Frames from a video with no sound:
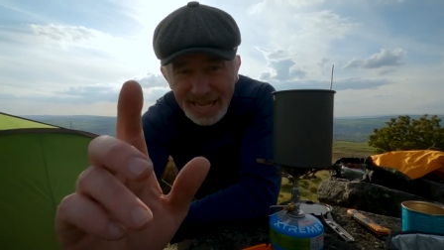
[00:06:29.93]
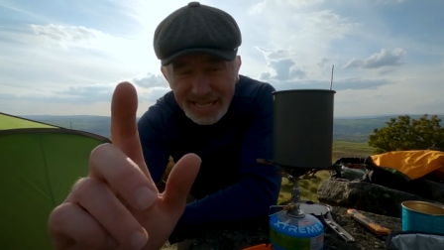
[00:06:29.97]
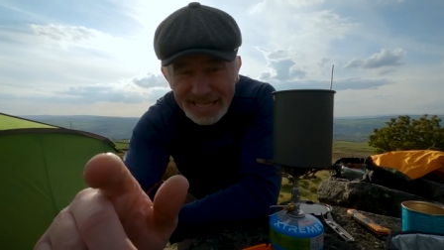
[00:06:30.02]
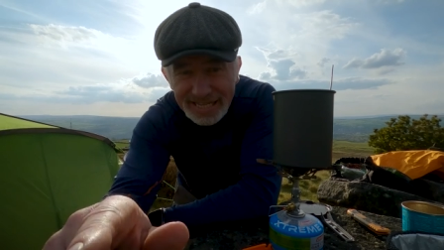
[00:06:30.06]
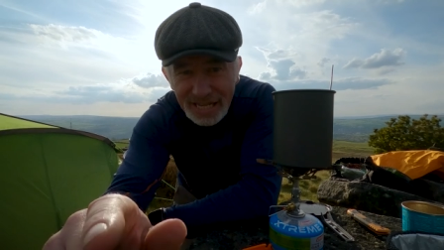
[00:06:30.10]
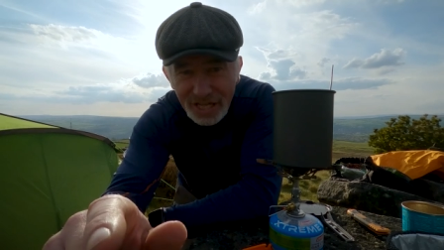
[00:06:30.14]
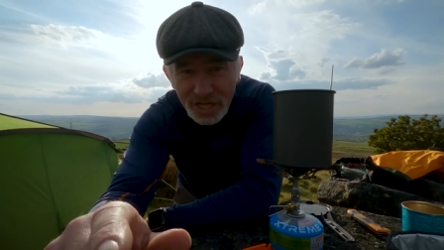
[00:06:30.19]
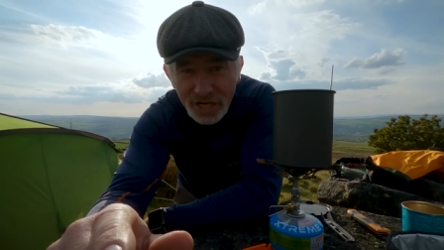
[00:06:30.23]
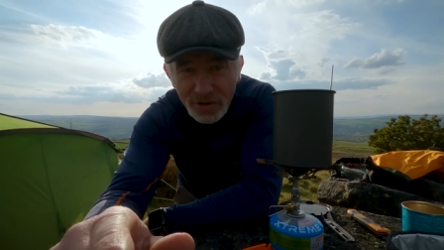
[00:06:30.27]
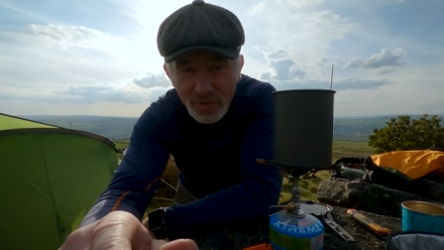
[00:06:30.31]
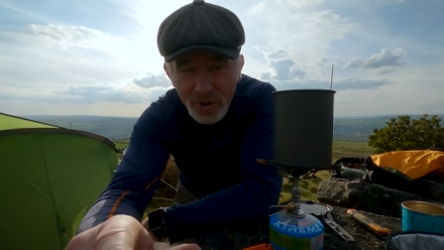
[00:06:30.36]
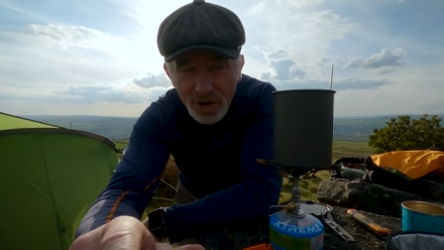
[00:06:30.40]
I'll
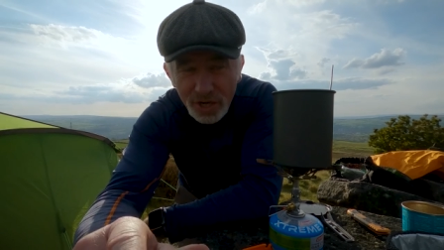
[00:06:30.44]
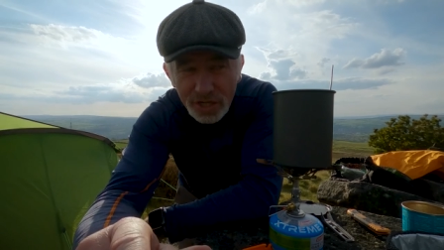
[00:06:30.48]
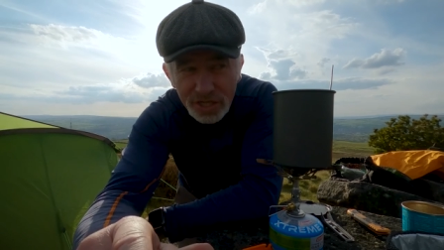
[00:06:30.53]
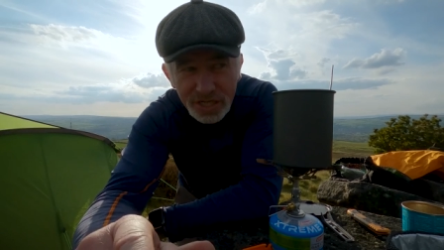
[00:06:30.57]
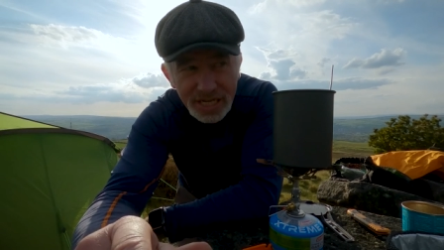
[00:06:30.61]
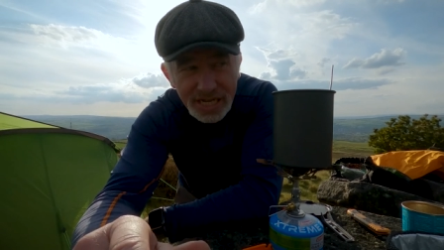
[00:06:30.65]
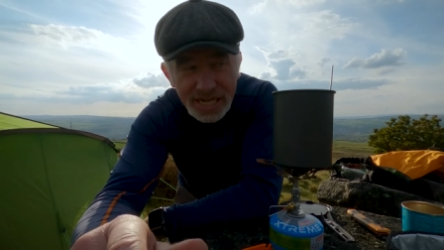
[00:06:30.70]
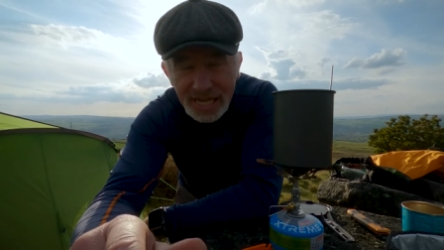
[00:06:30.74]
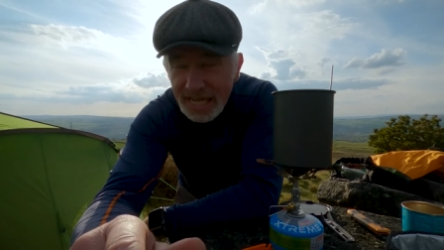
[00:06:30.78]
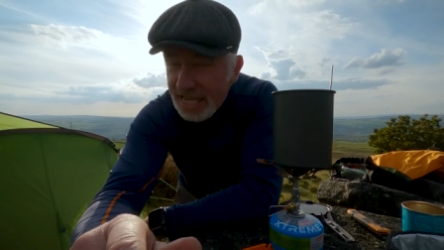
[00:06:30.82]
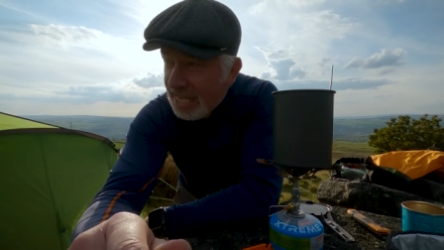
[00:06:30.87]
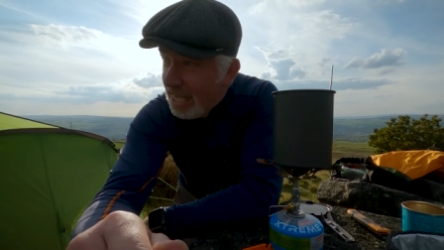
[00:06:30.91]
tell you what,
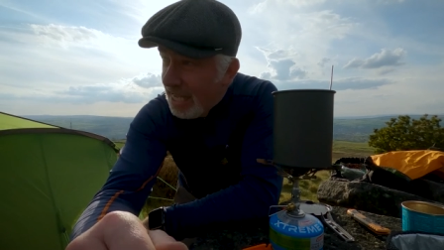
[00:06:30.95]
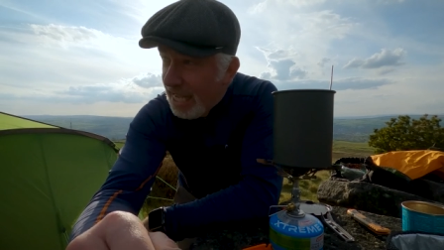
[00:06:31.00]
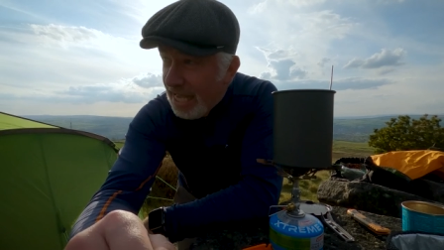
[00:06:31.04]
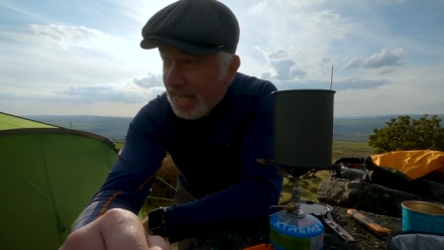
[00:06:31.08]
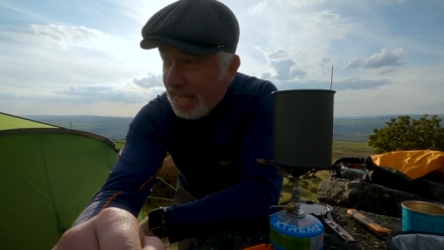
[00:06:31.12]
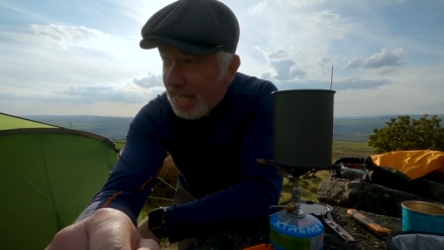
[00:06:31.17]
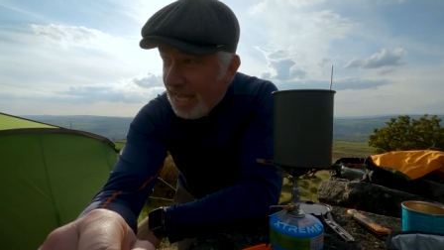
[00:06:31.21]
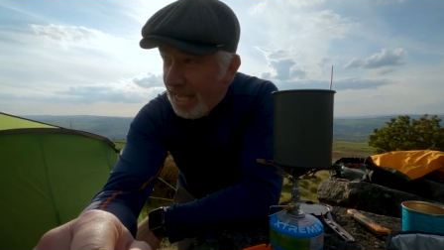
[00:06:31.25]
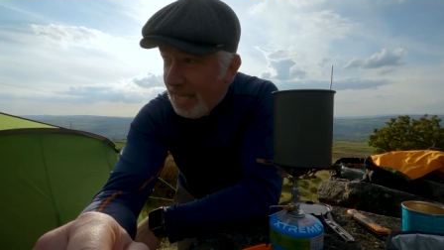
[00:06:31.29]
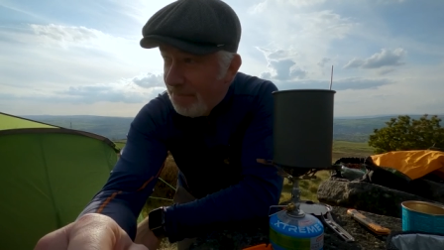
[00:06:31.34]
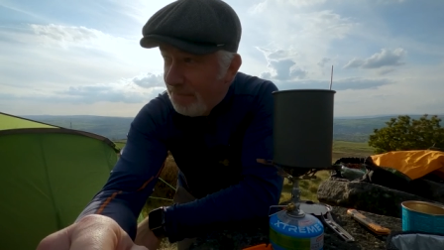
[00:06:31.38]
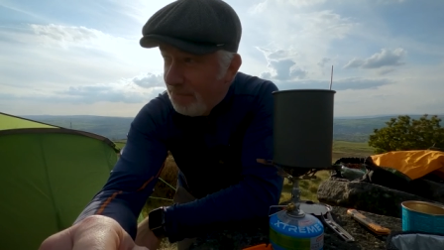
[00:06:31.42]

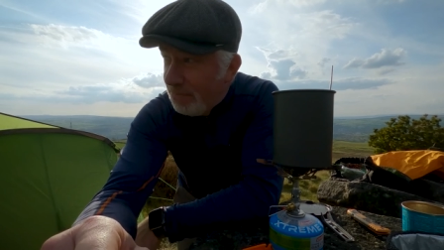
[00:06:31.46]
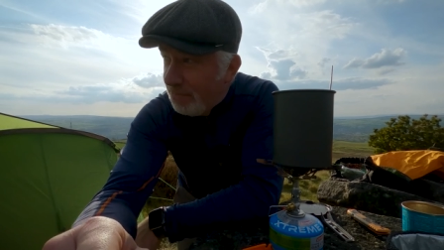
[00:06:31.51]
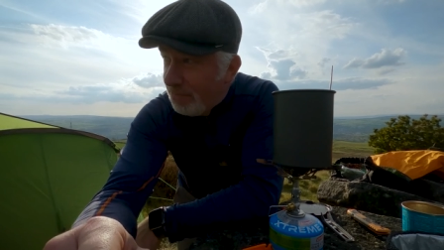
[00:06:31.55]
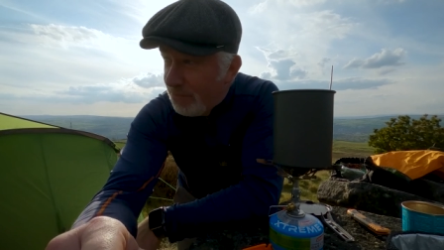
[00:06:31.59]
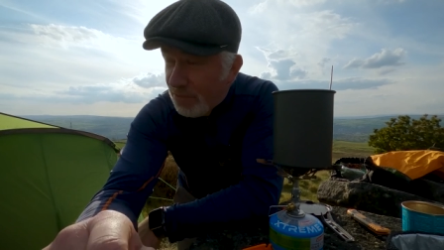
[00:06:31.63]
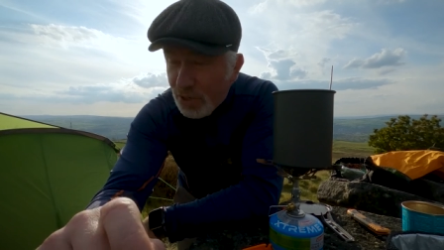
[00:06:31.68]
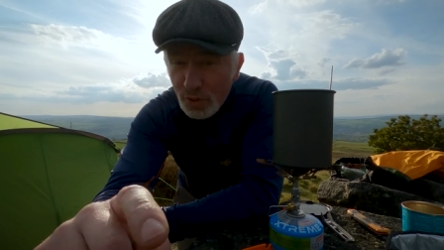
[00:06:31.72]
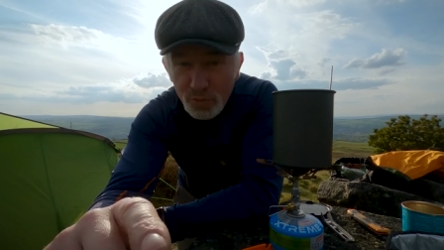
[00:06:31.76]
um,